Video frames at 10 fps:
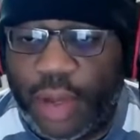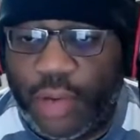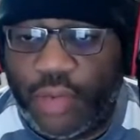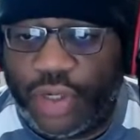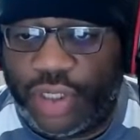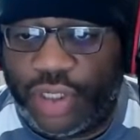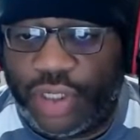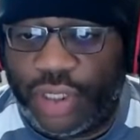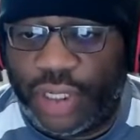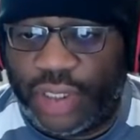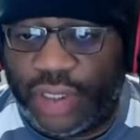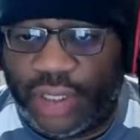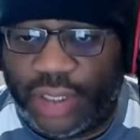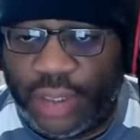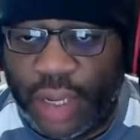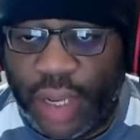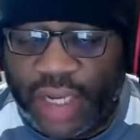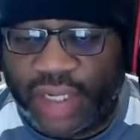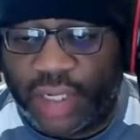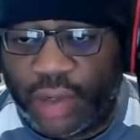which it
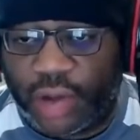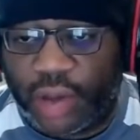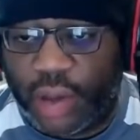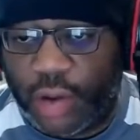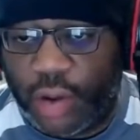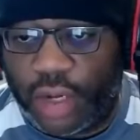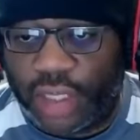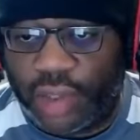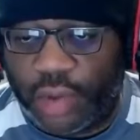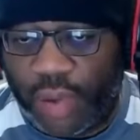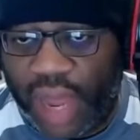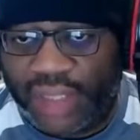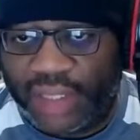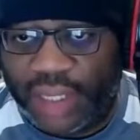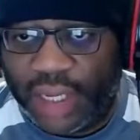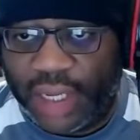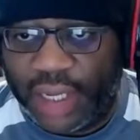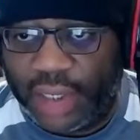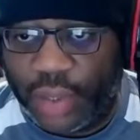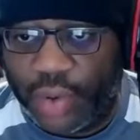doesn't look plasticky.
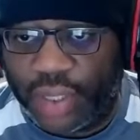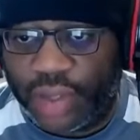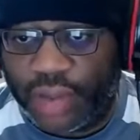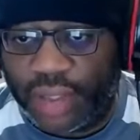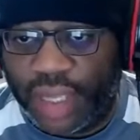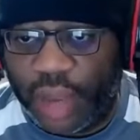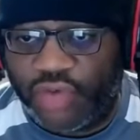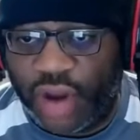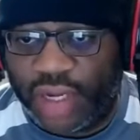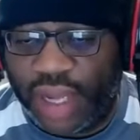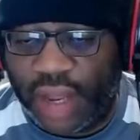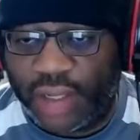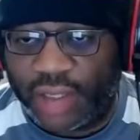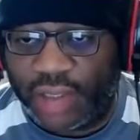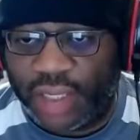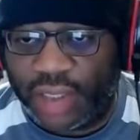So the thing I'm trying to tell is